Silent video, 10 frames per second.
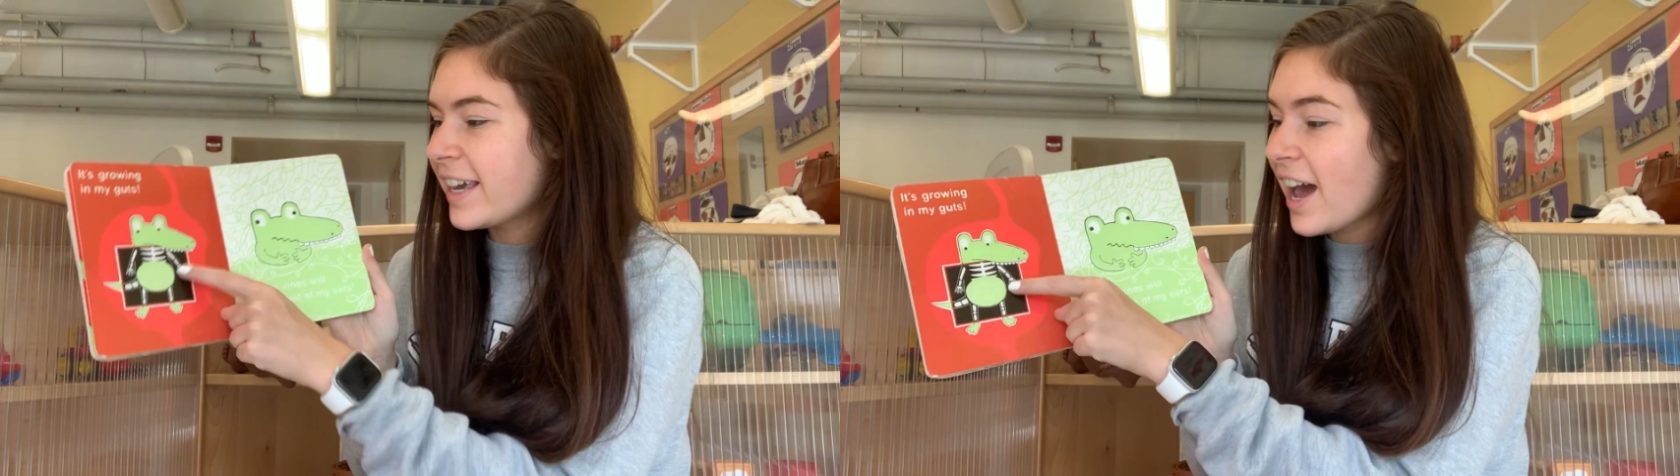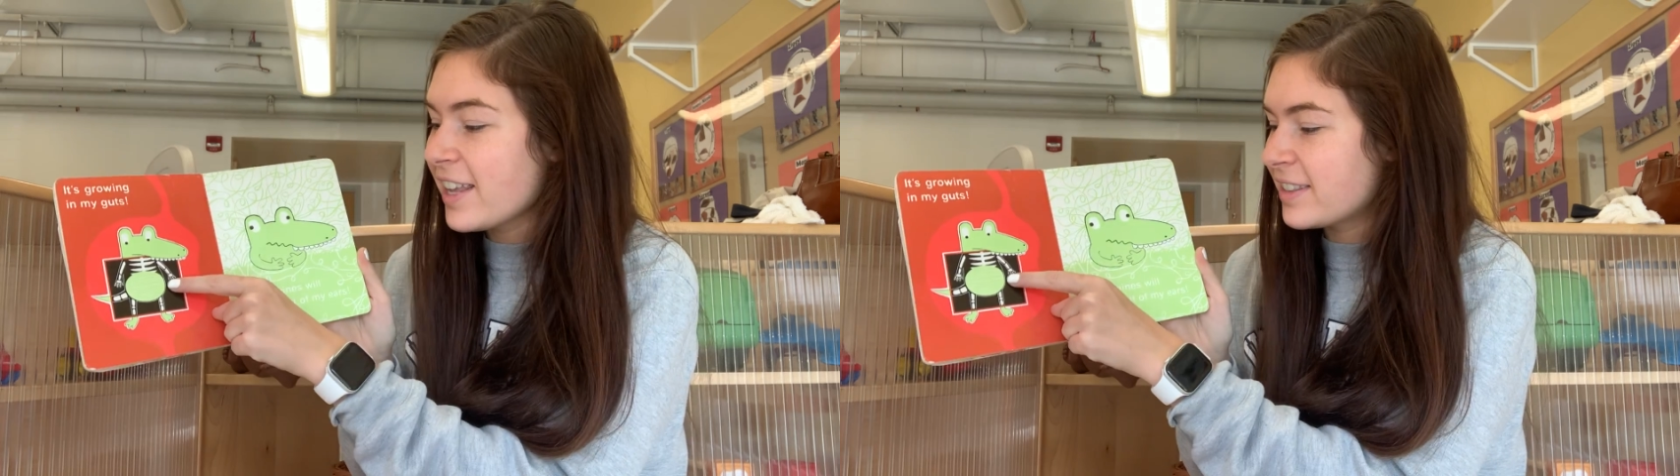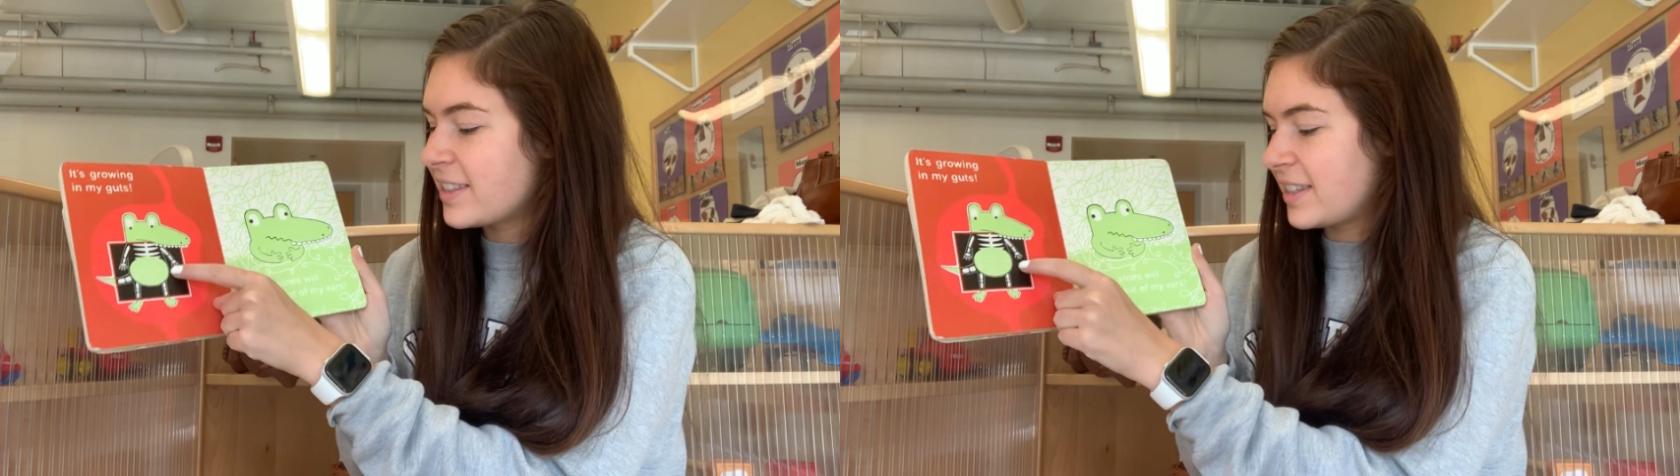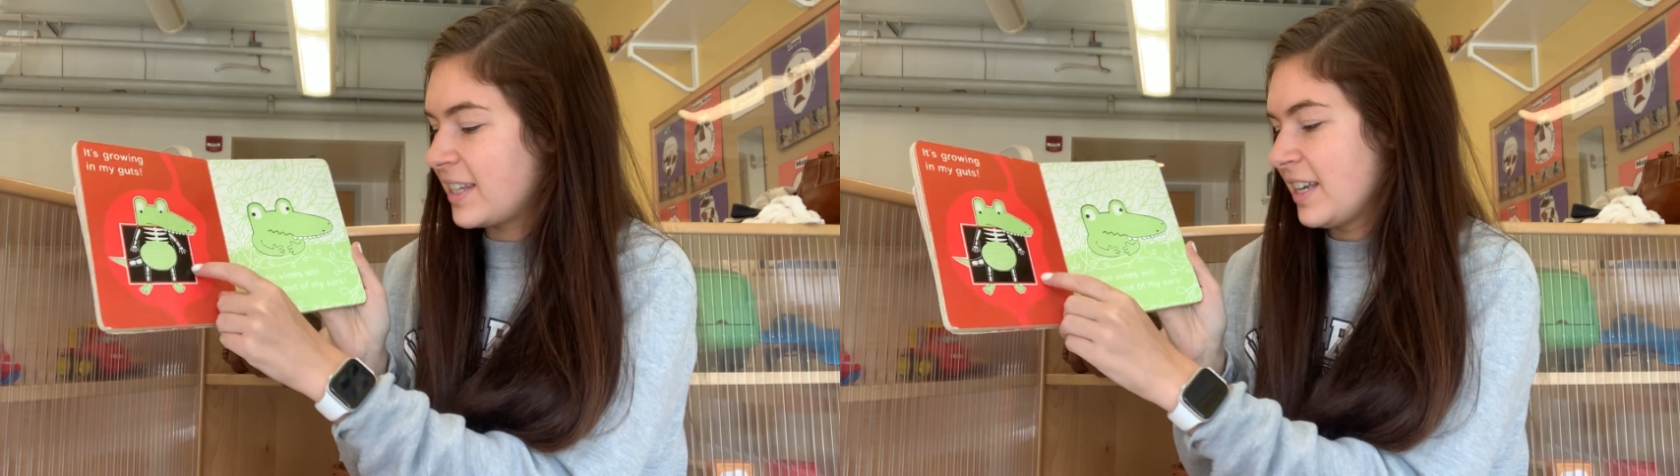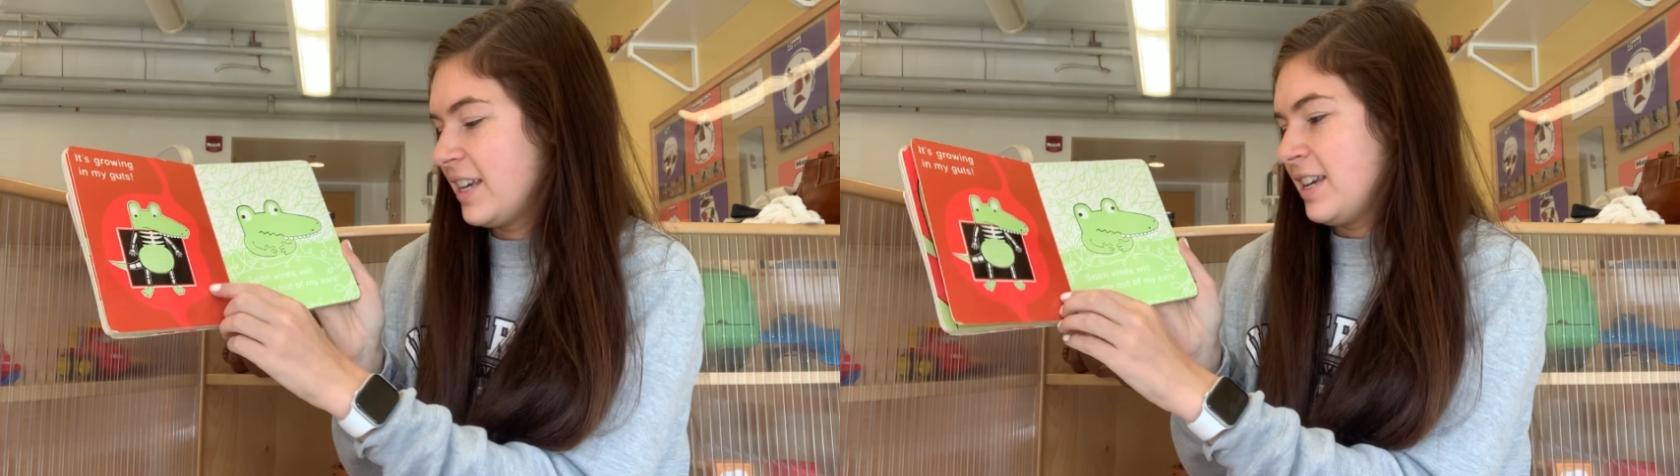
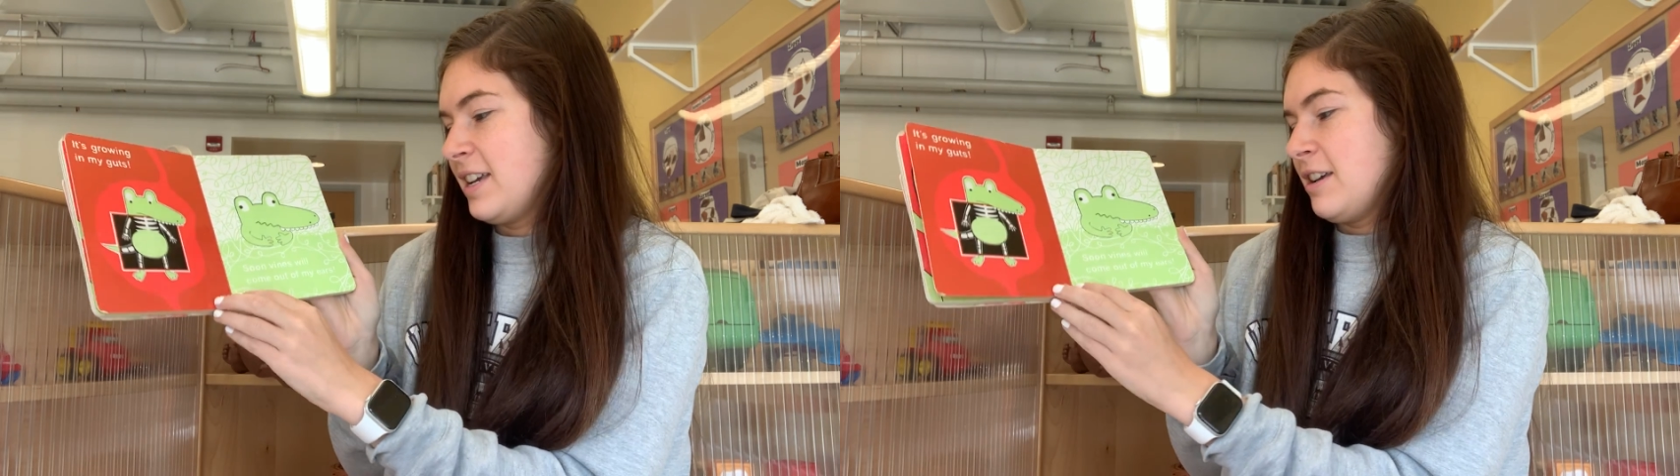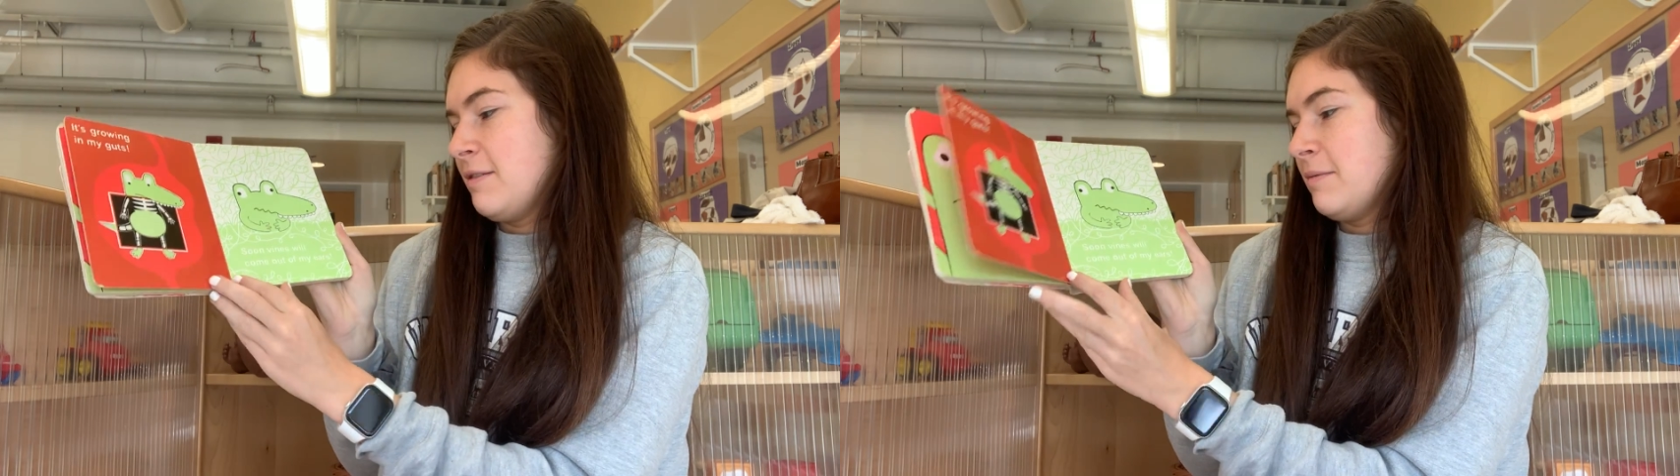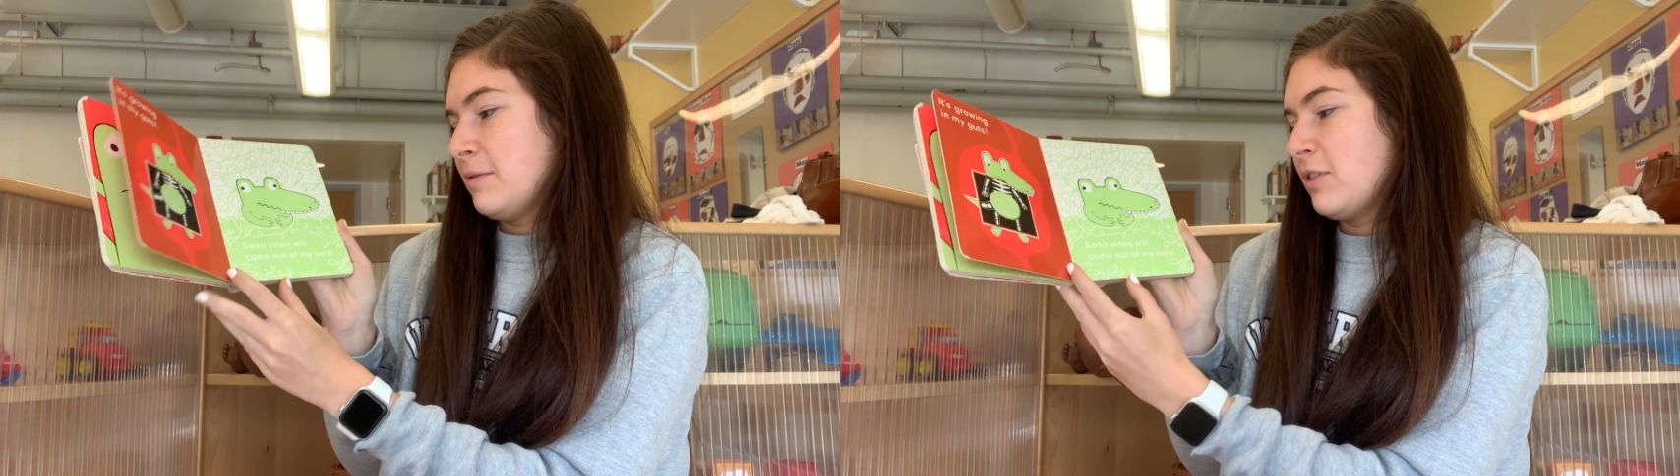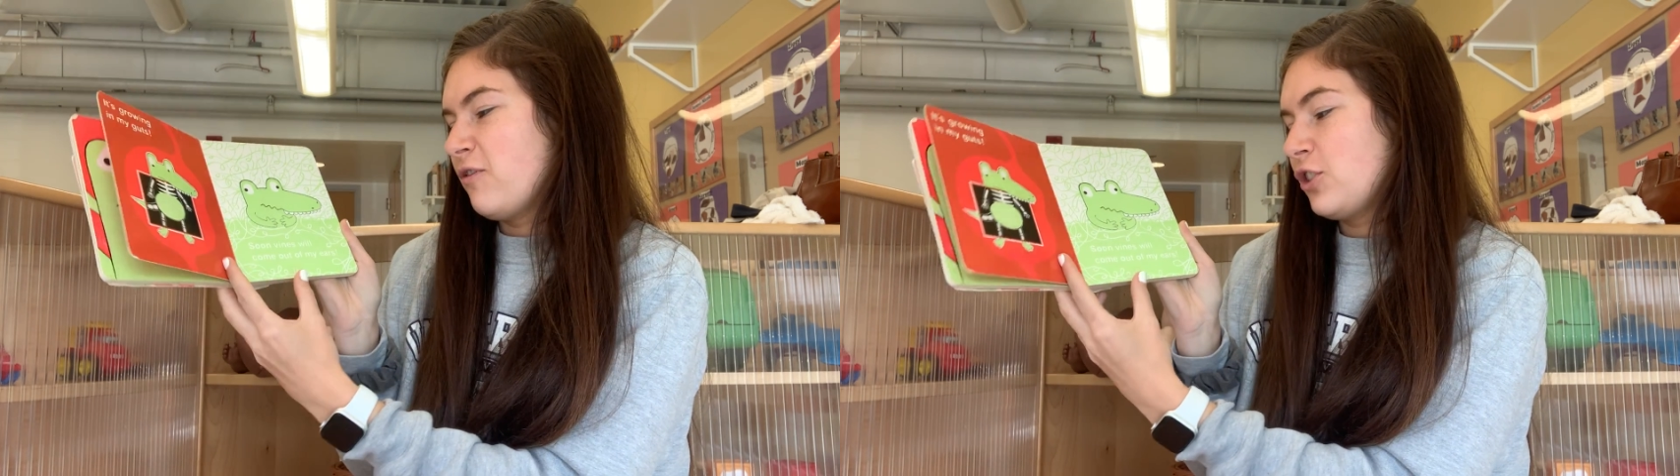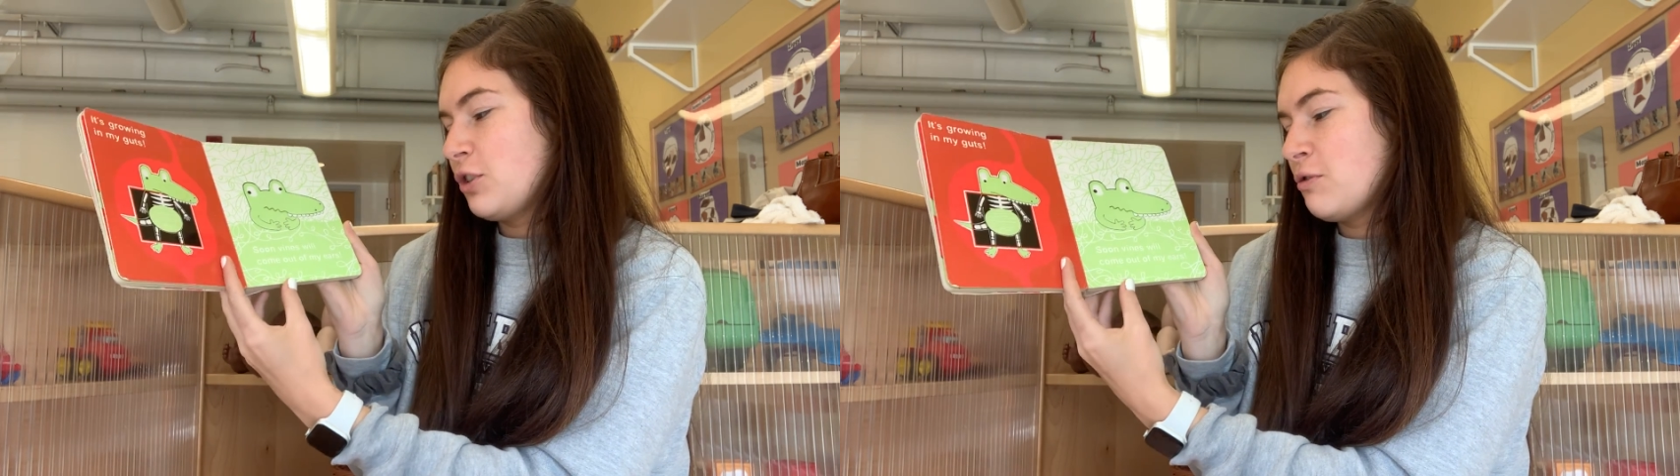guts.